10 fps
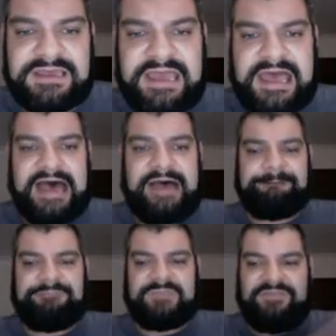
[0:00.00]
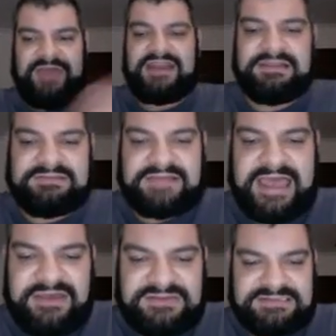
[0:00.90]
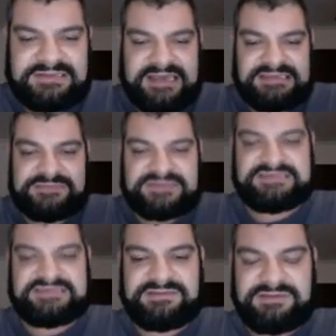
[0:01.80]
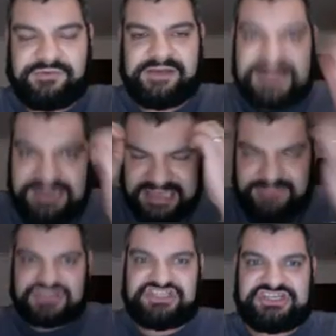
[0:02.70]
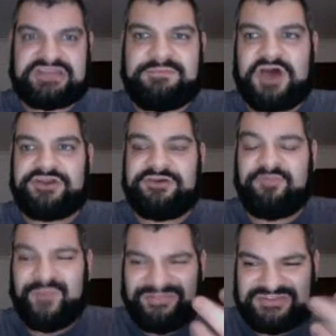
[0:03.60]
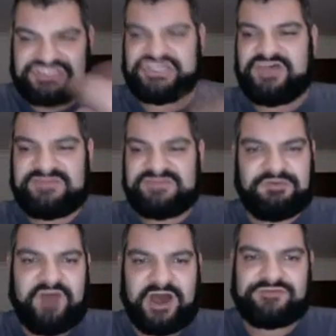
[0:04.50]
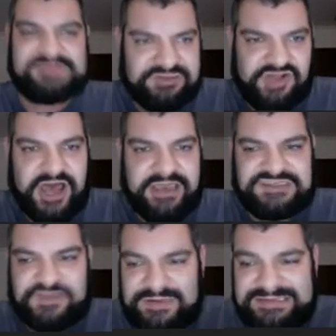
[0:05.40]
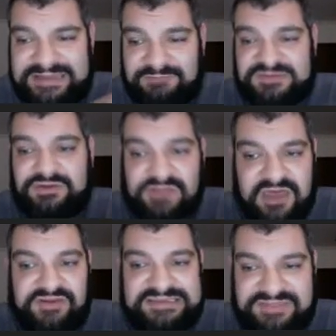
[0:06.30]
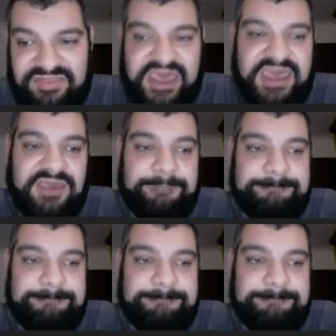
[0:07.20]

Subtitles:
That allows customers to create an image in their mind of what this service provider is like. So what's that physical evidence there?